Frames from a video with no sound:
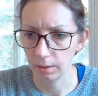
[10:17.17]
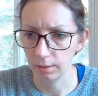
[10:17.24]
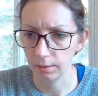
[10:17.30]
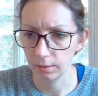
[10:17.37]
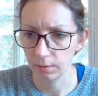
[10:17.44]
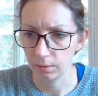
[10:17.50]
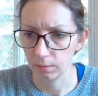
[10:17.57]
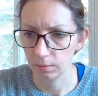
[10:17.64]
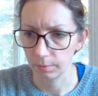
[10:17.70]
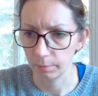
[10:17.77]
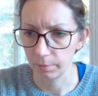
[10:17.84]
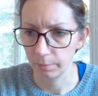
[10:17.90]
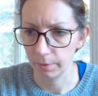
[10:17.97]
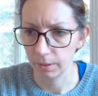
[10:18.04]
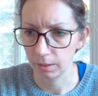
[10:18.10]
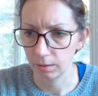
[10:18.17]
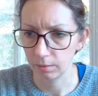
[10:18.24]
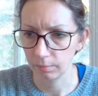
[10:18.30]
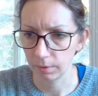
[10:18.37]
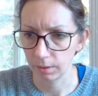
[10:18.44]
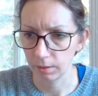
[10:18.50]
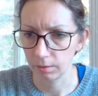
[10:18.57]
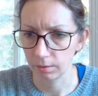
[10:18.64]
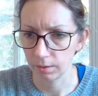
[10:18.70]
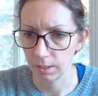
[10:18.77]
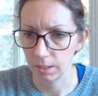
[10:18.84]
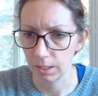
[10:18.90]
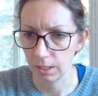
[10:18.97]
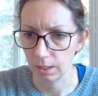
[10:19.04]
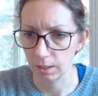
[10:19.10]
So let me make my current
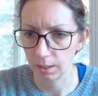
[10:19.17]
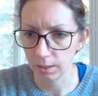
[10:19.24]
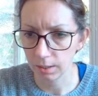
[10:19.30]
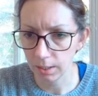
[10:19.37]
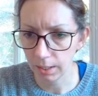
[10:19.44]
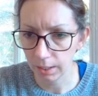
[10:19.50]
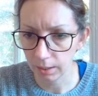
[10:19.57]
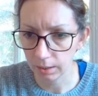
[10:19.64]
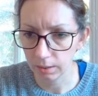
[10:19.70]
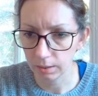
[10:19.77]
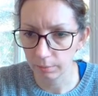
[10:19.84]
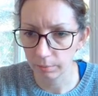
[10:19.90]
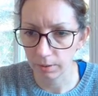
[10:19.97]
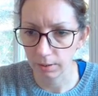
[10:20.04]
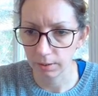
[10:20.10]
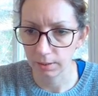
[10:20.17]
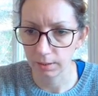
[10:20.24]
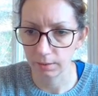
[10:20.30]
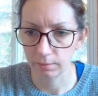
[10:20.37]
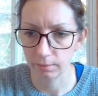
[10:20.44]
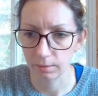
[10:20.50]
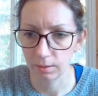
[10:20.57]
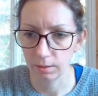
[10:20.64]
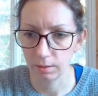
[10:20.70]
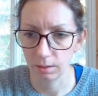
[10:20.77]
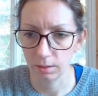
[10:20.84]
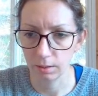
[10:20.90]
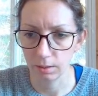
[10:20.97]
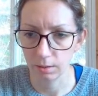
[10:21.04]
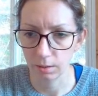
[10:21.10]
tag untagged because that's what it
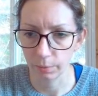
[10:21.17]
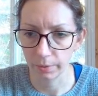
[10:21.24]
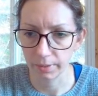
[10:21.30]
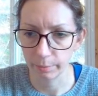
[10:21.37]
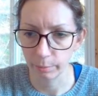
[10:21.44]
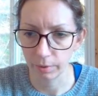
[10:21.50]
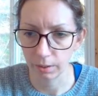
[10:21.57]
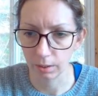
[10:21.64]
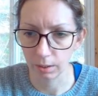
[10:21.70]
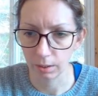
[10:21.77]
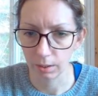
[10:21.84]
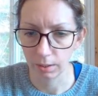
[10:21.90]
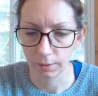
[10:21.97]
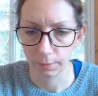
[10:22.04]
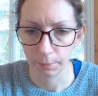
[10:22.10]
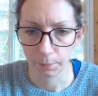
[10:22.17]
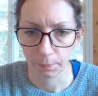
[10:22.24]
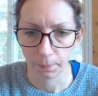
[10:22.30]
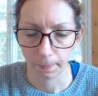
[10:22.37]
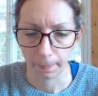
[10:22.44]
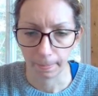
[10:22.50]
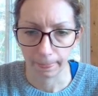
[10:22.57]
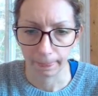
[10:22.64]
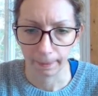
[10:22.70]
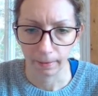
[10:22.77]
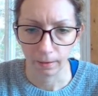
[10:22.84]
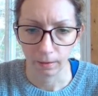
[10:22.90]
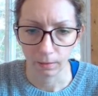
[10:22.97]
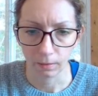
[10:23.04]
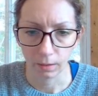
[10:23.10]
should always be.
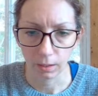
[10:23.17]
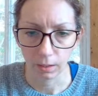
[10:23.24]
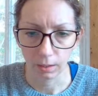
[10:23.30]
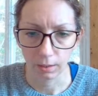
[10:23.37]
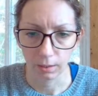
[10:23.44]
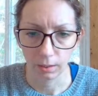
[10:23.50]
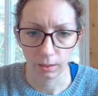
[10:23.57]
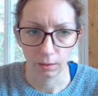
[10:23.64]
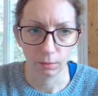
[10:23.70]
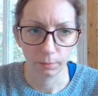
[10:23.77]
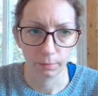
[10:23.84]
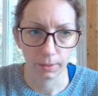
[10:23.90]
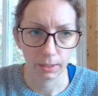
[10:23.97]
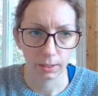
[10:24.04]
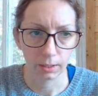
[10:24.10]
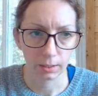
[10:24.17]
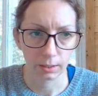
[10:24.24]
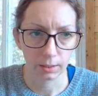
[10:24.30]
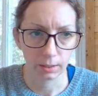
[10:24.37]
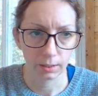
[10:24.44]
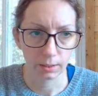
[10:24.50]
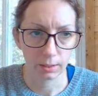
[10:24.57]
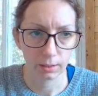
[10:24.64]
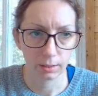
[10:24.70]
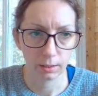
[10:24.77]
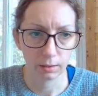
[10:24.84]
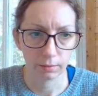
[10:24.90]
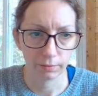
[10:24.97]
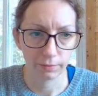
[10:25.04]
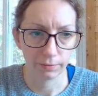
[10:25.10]
Okay, and then I'll make this
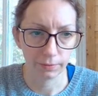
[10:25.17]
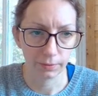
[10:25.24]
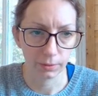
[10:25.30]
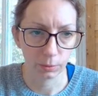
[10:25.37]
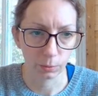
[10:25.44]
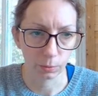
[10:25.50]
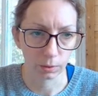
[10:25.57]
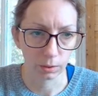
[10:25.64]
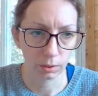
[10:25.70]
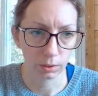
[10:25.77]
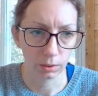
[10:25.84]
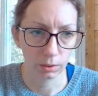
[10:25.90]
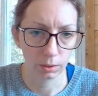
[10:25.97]
the floor.